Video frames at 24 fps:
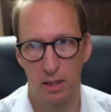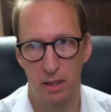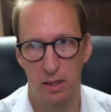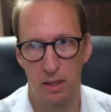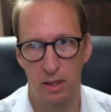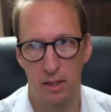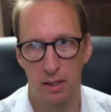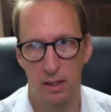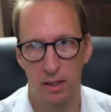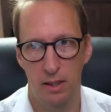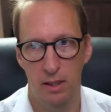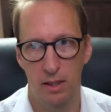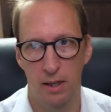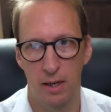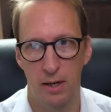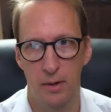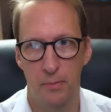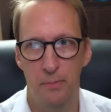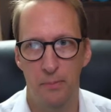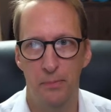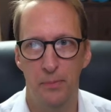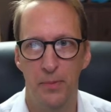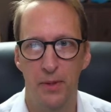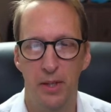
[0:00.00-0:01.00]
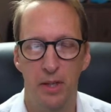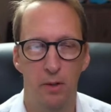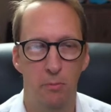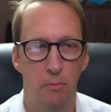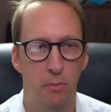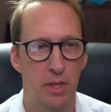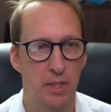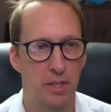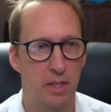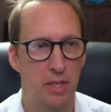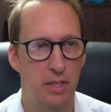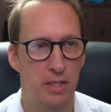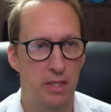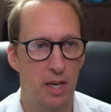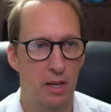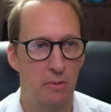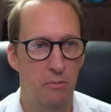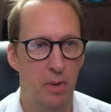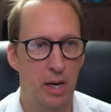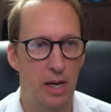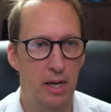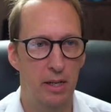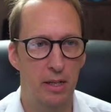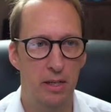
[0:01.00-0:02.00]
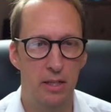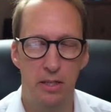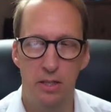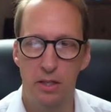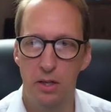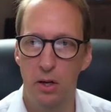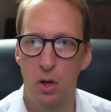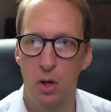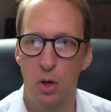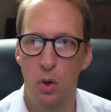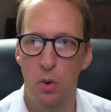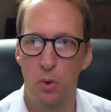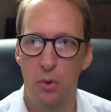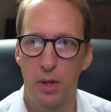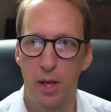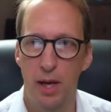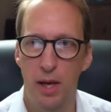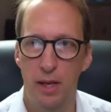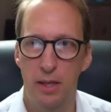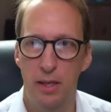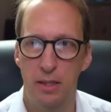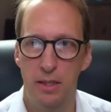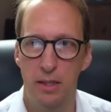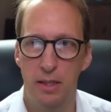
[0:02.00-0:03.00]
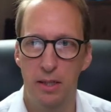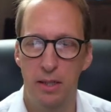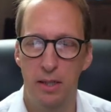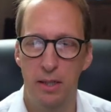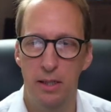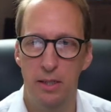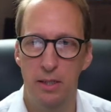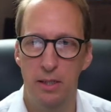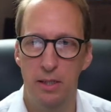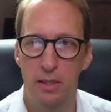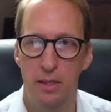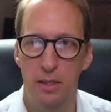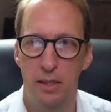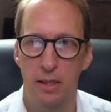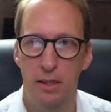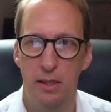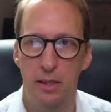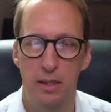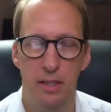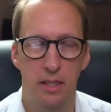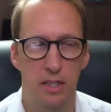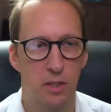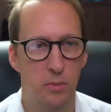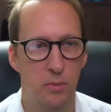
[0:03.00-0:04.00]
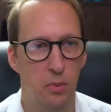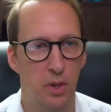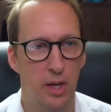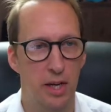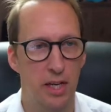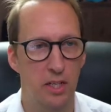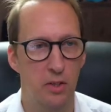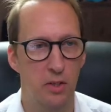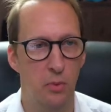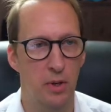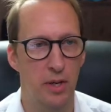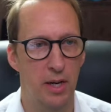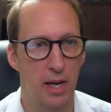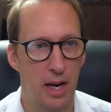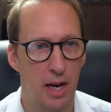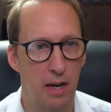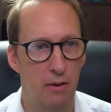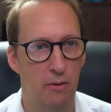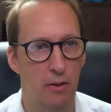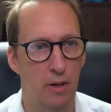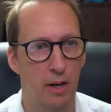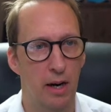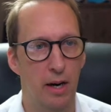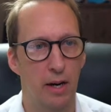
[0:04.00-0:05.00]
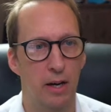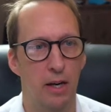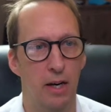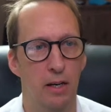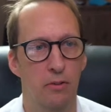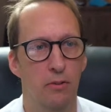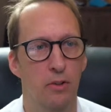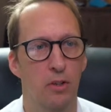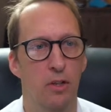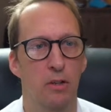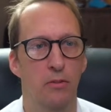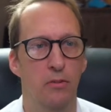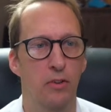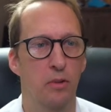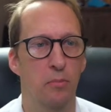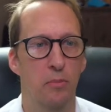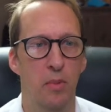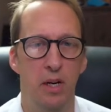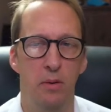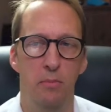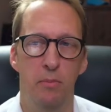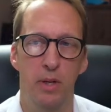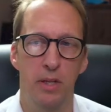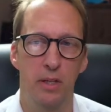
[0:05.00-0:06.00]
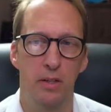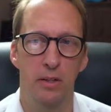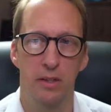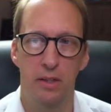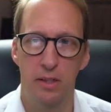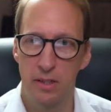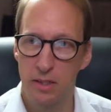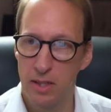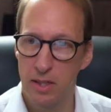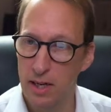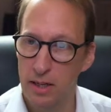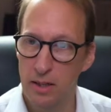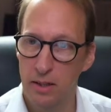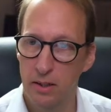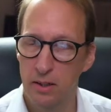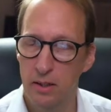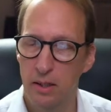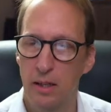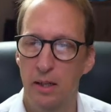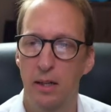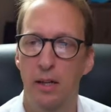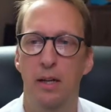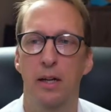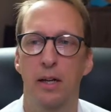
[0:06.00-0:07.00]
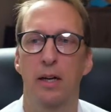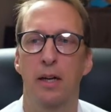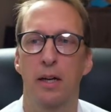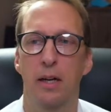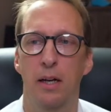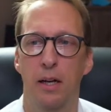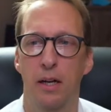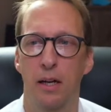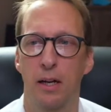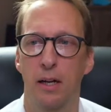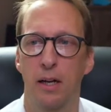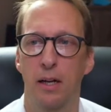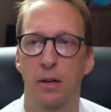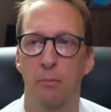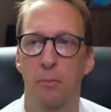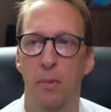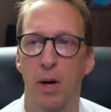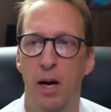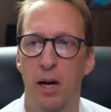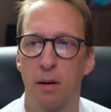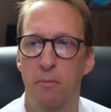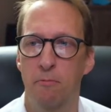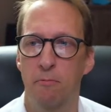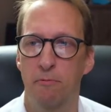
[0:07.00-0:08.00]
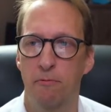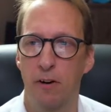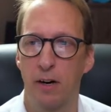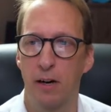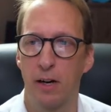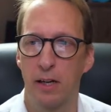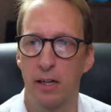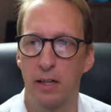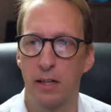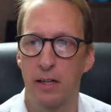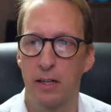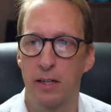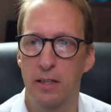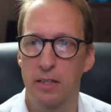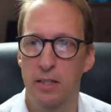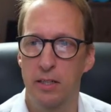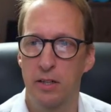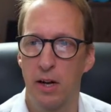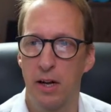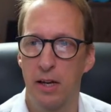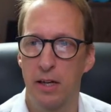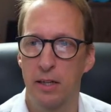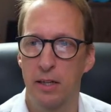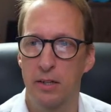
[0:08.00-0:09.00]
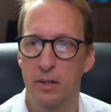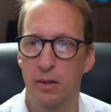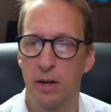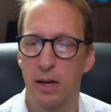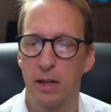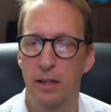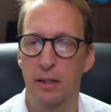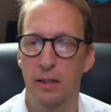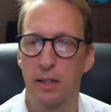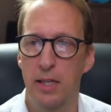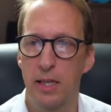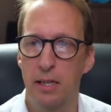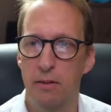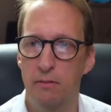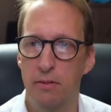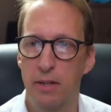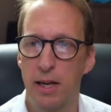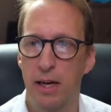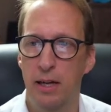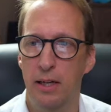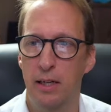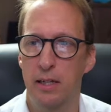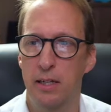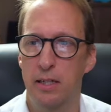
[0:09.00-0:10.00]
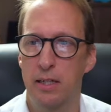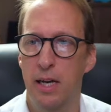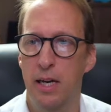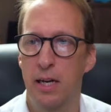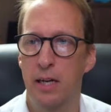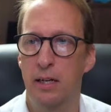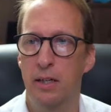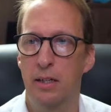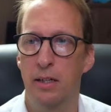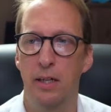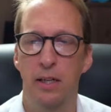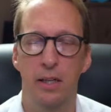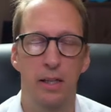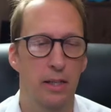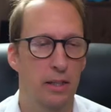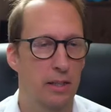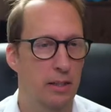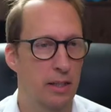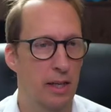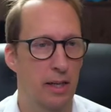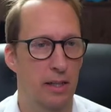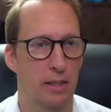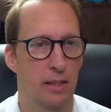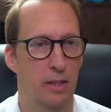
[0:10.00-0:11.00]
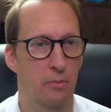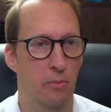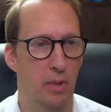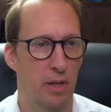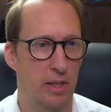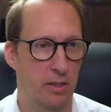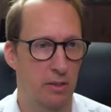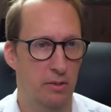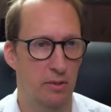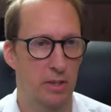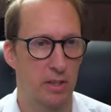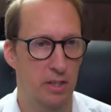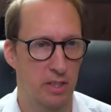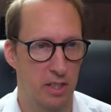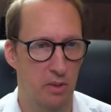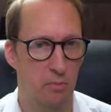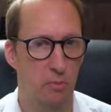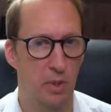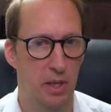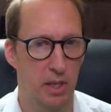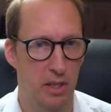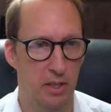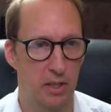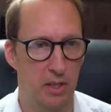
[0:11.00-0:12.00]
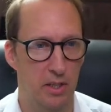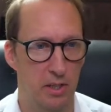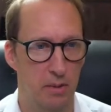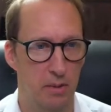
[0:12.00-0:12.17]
All right, but since I made it so that it displays whenever I hover over the main menu container, I'm fine. And it's not until I leave that container that the menu disappears.